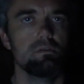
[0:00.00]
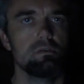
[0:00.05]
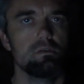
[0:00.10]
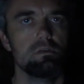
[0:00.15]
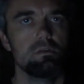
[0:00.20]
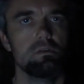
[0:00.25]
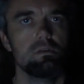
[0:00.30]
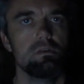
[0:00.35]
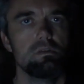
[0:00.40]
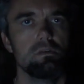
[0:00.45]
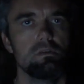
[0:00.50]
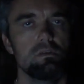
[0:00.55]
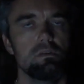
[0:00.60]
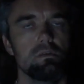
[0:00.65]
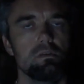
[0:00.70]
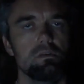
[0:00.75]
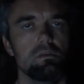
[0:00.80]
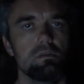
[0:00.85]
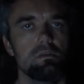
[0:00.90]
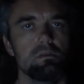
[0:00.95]

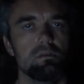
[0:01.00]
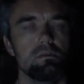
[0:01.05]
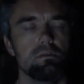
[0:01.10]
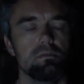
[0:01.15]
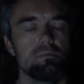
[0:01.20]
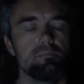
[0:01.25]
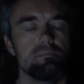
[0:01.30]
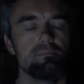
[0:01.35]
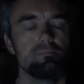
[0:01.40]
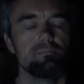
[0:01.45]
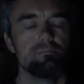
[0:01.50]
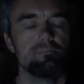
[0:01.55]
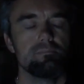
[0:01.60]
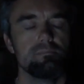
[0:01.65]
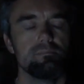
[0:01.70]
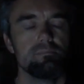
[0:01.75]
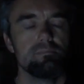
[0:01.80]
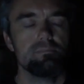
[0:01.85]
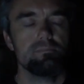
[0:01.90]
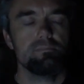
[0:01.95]

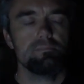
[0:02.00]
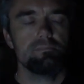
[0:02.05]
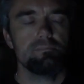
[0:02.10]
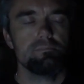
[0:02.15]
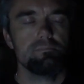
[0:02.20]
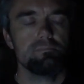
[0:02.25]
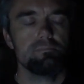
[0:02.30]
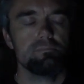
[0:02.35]
Nobody speaks.